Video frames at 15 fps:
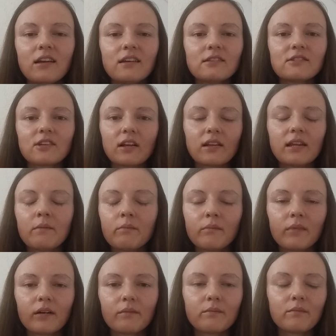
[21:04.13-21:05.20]
tell
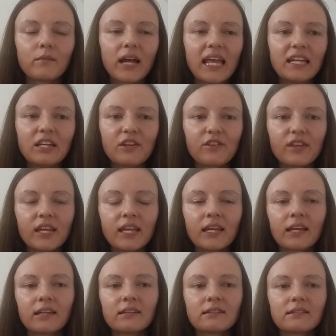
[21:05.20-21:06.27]
them
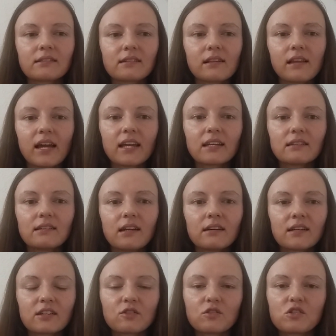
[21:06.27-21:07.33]
anything, and like they're
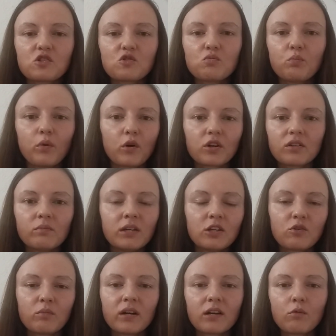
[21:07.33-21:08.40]
not going to support me
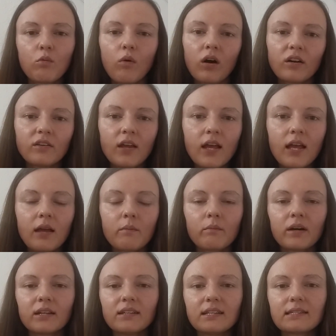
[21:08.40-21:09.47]
no matter what,
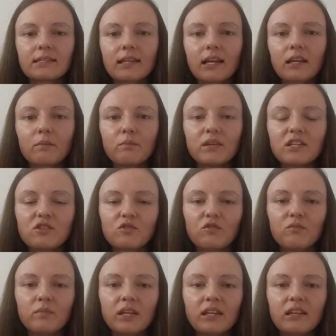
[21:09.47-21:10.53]
but it's like a piece
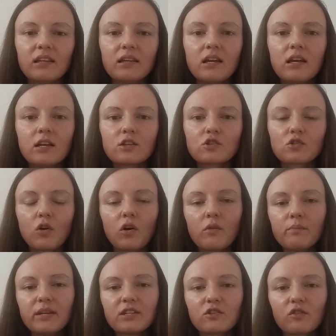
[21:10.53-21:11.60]
of me saw a
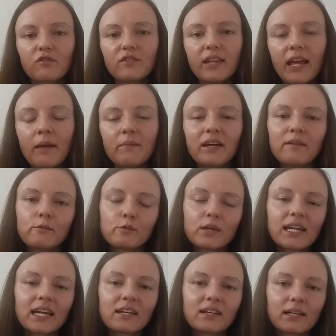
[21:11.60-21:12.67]
piece of them, and we
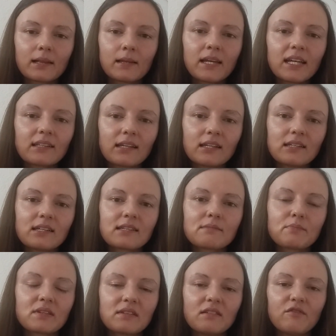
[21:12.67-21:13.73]
kind of clicked in this
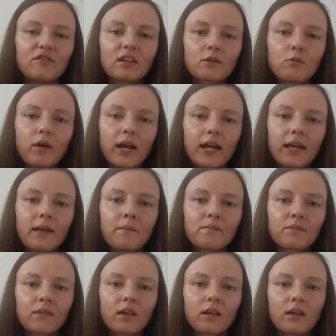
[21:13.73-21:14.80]
specific way.
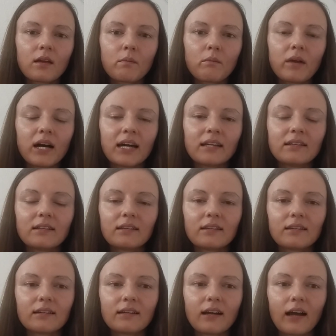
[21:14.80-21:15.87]
But
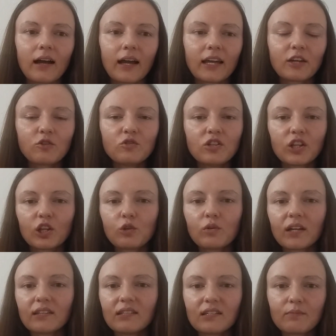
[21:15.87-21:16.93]
I couldn't
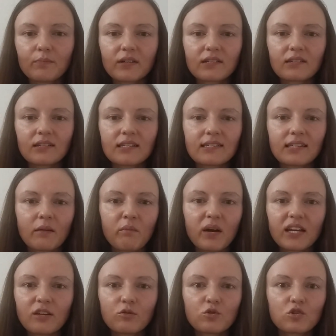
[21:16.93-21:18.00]
look at this person and
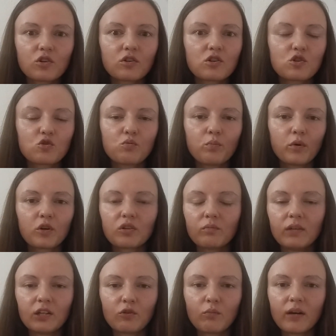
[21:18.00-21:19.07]
somebody who's going to support
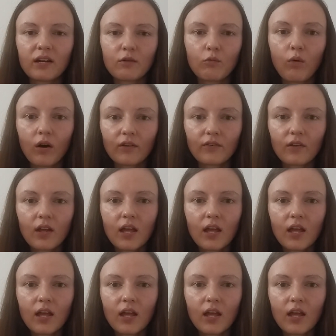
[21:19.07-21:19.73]
me no matter what.